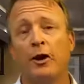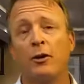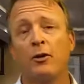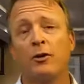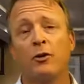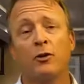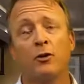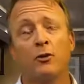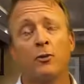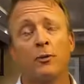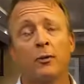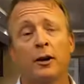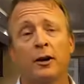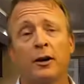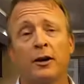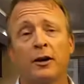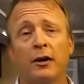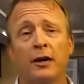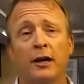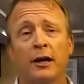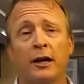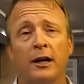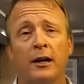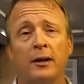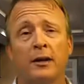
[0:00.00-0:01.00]
Article
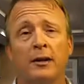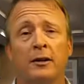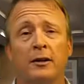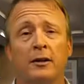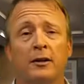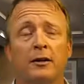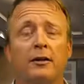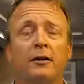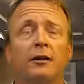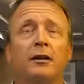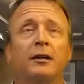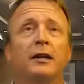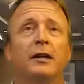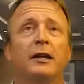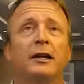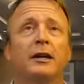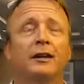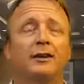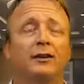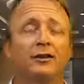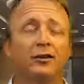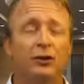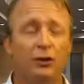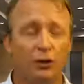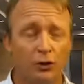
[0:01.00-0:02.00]
marketing
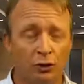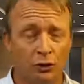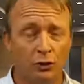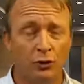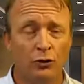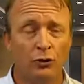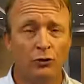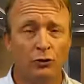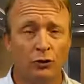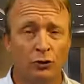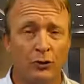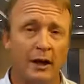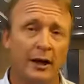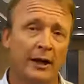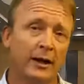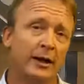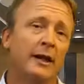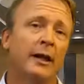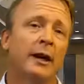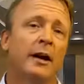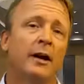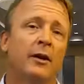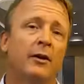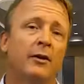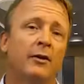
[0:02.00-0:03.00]
is huge
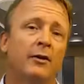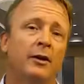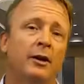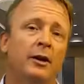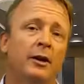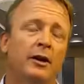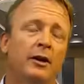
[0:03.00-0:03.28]
right now.